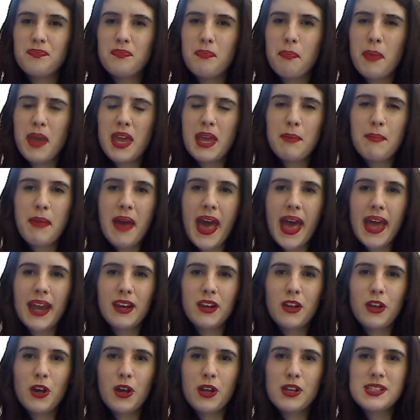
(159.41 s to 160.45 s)
being bad
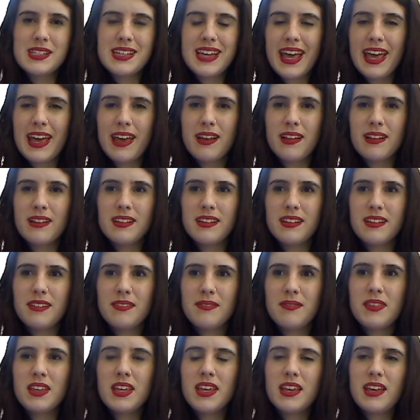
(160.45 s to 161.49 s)
and going to hell and
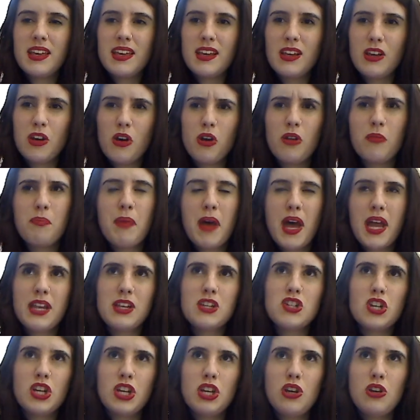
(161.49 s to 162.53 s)
God
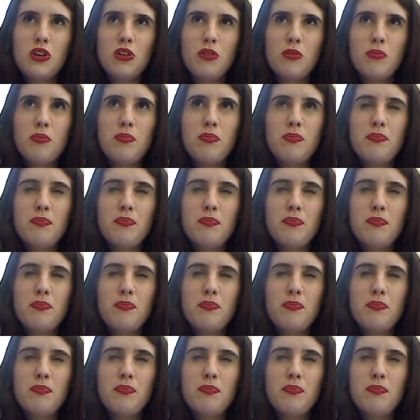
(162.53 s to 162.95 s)
punishing you,